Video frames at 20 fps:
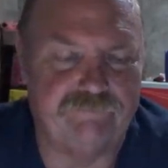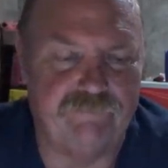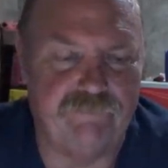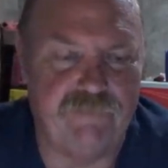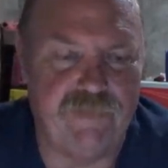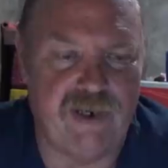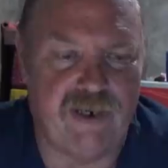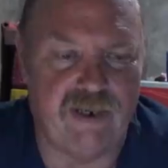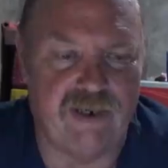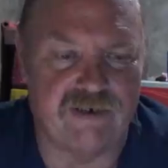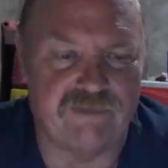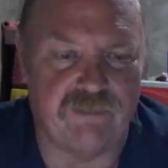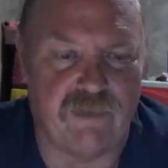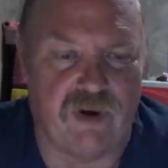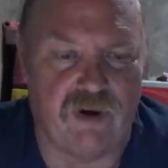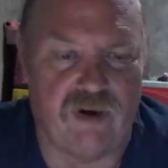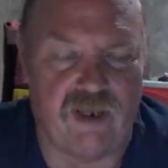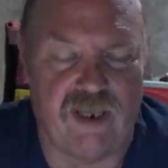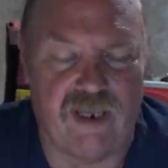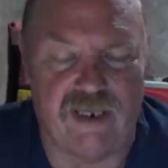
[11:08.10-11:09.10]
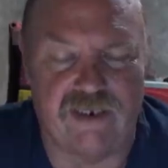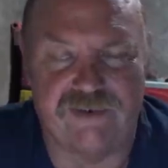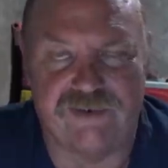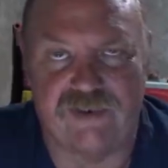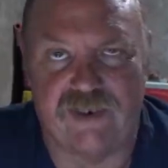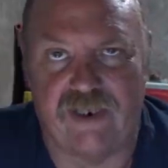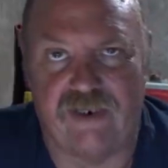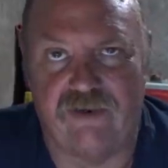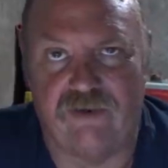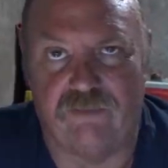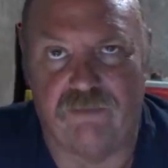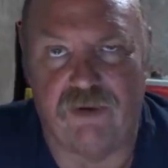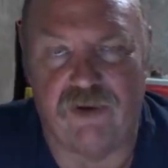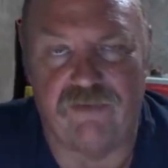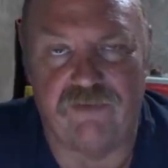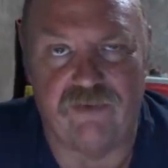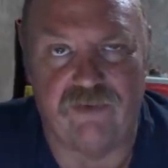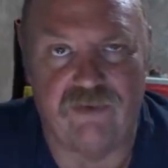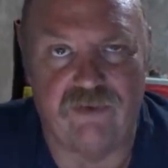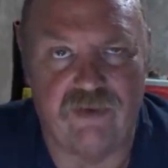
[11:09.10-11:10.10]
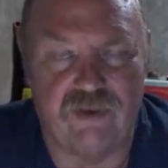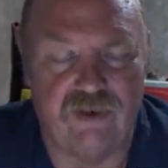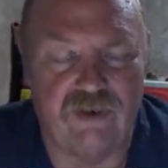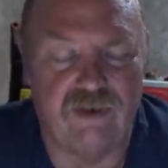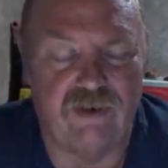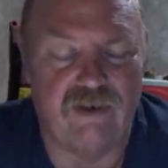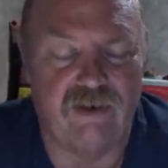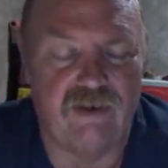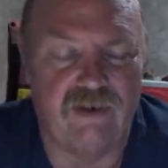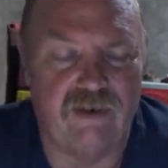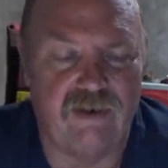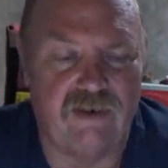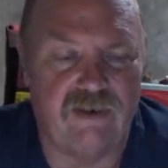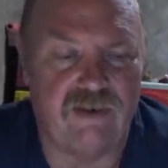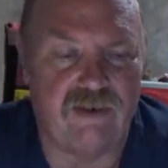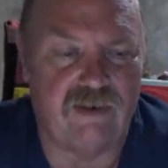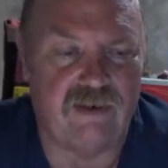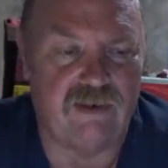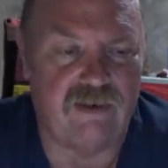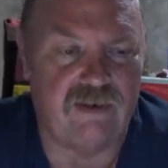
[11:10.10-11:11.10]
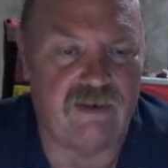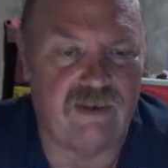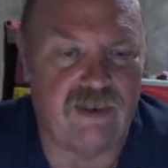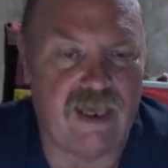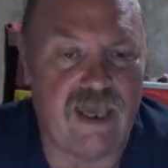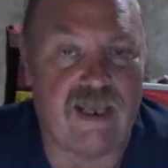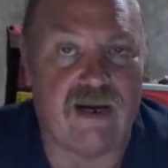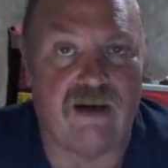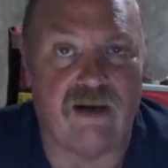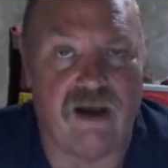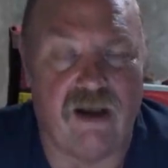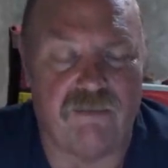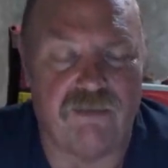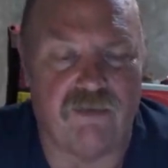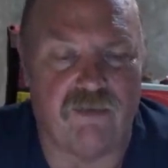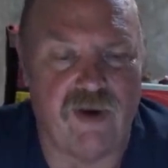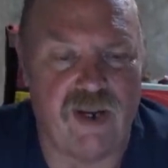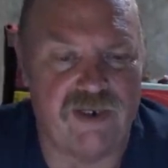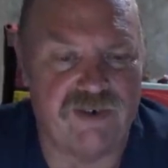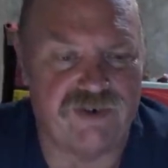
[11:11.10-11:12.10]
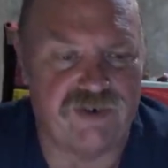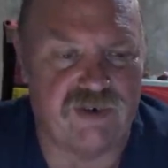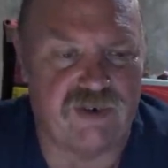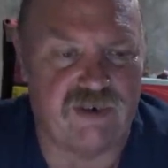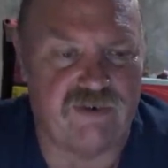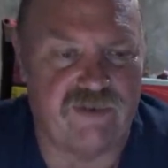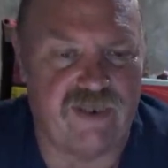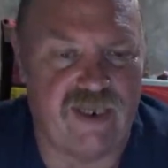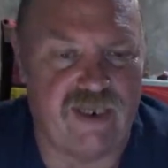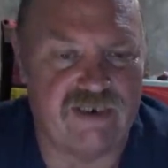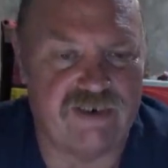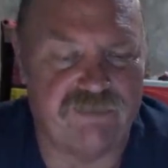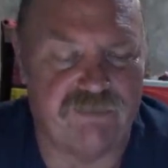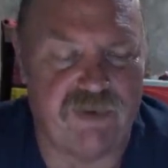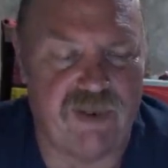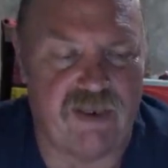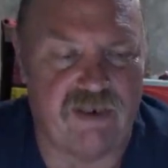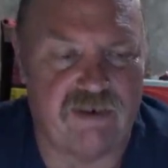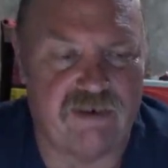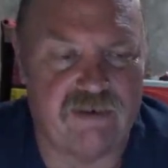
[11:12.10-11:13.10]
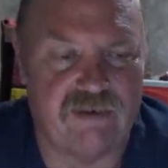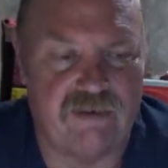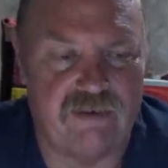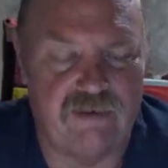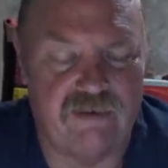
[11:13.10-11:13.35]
because Marley had said her mother had an operation and they had spent